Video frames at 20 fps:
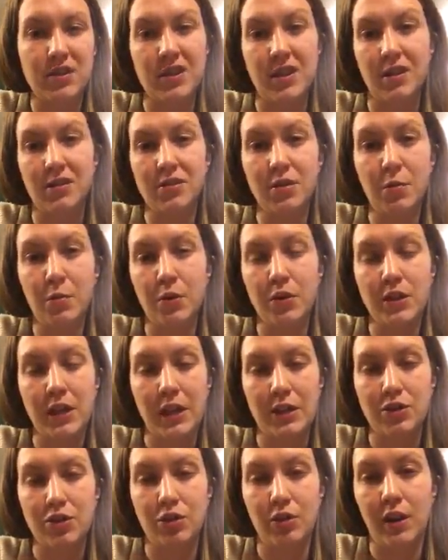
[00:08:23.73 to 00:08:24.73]
They also
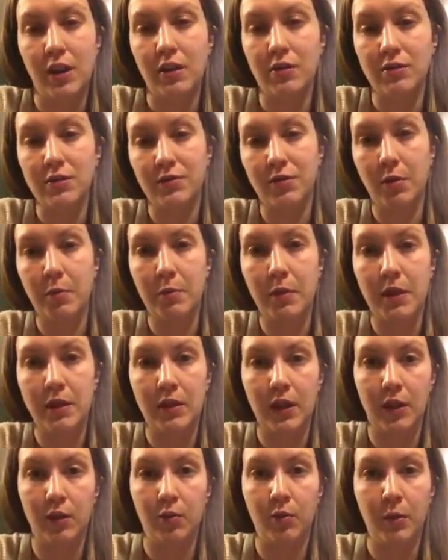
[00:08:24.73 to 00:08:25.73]
protect your nails from being
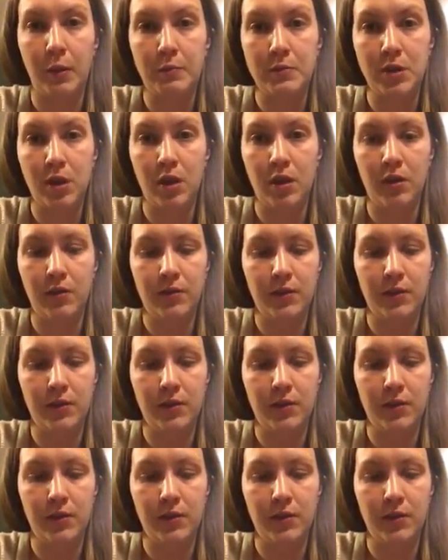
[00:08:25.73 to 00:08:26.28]
like ripped off.